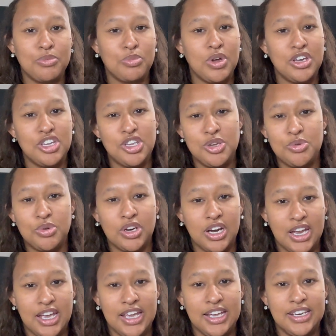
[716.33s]
when you were
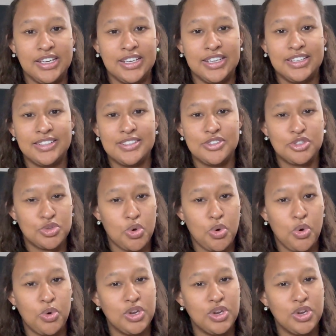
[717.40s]
in school,